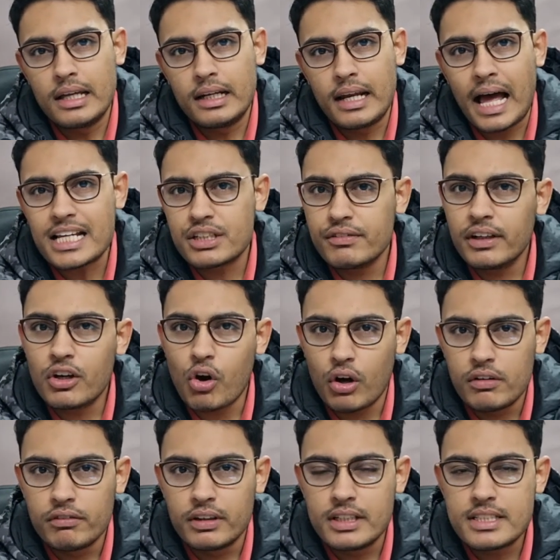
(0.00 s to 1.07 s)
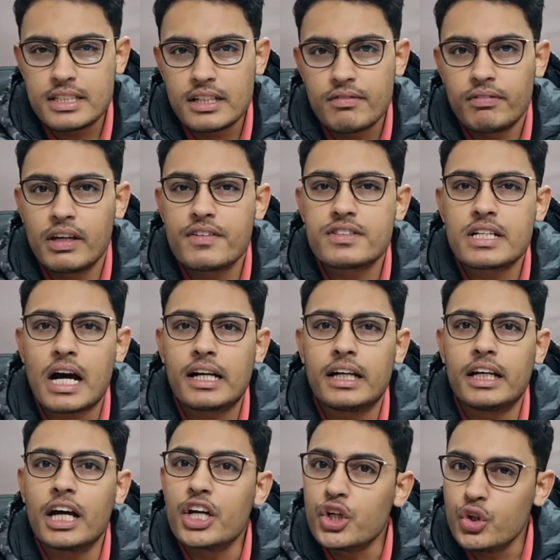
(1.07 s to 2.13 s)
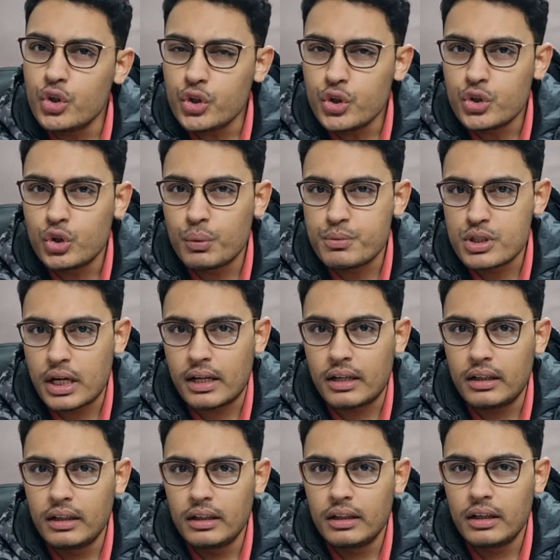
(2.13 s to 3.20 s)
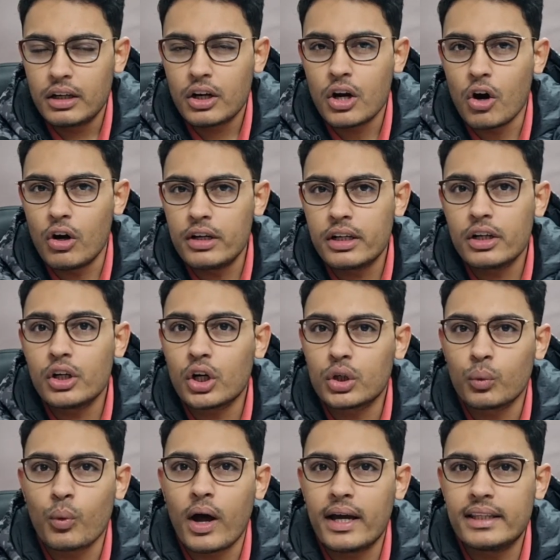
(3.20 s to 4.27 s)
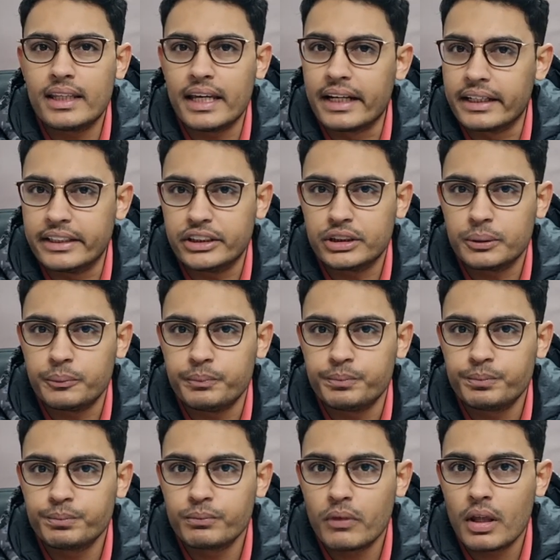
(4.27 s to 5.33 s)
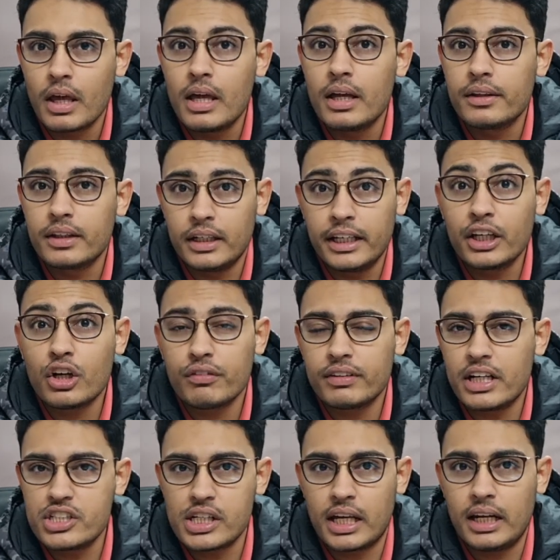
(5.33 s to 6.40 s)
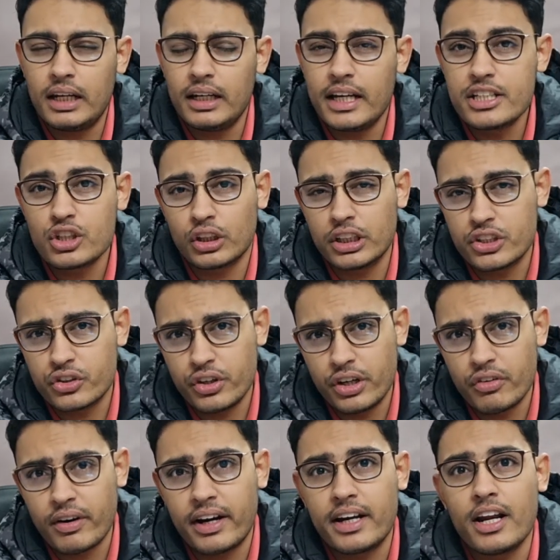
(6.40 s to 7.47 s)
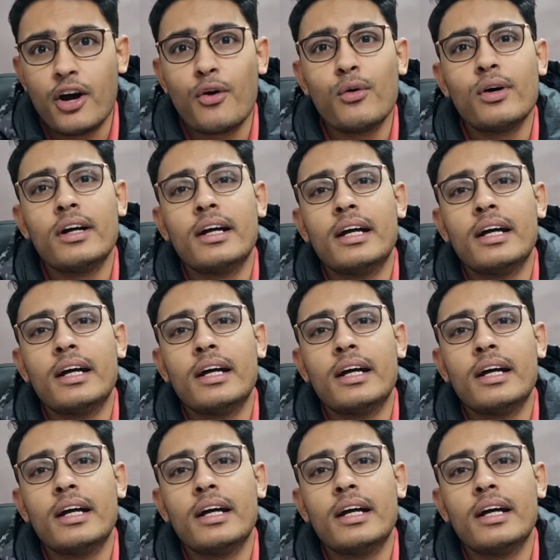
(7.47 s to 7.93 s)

Last week onwards, we have started a new YouTube channel called Dr. Wahid English. The link of that channel is on the screen right now.